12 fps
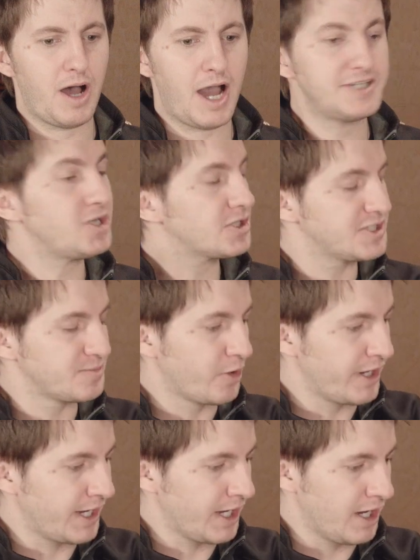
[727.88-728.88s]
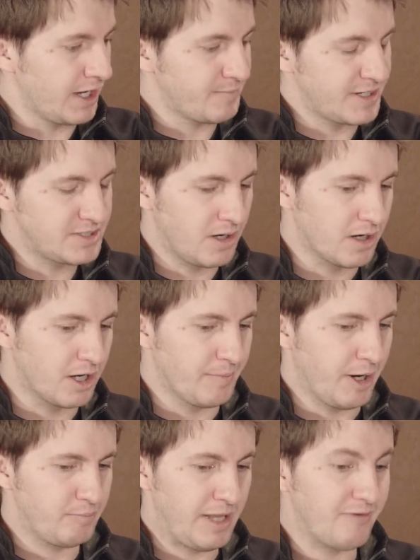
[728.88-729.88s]
I talked this morning in my talk
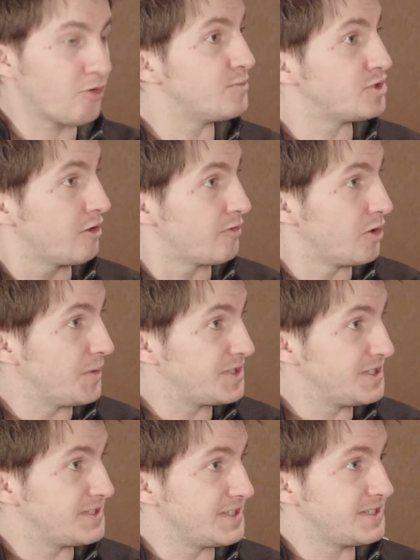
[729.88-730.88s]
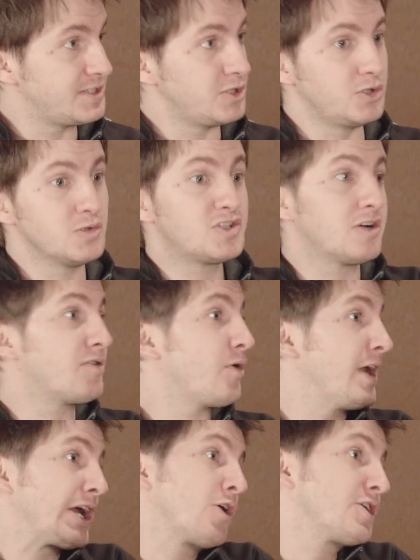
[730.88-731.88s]
about Platform Server, which is this new server
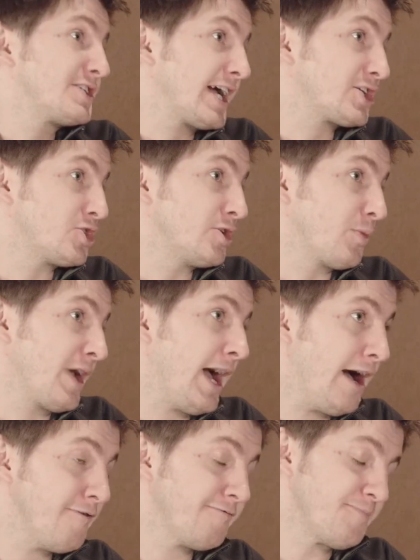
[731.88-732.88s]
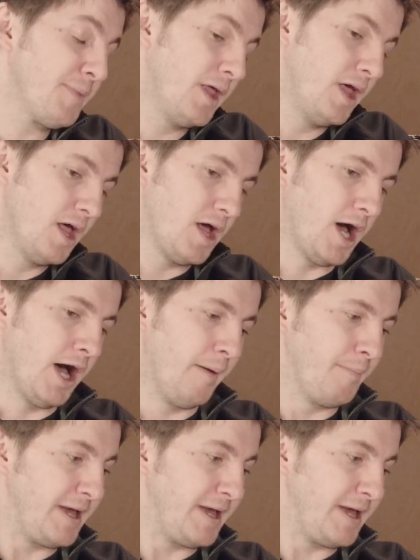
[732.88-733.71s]
rendering architecture that we have.